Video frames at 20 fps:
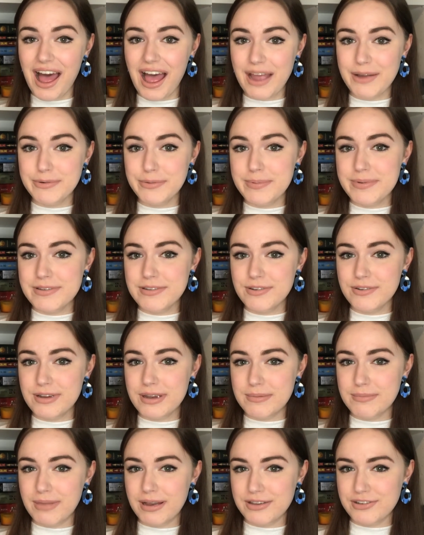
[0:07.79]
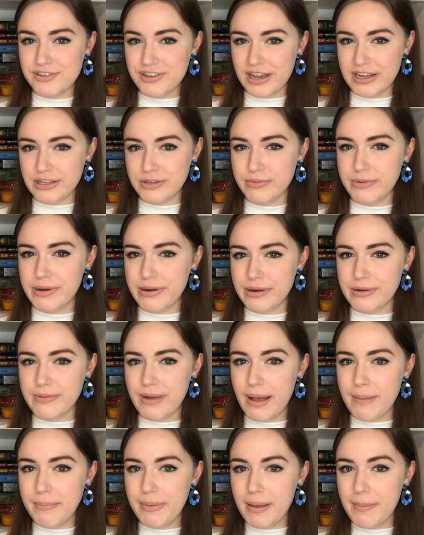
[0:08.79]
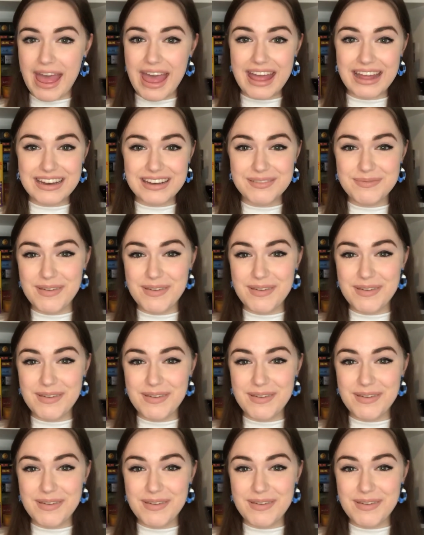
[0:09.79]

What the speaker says: I will be doing my January wrap-up and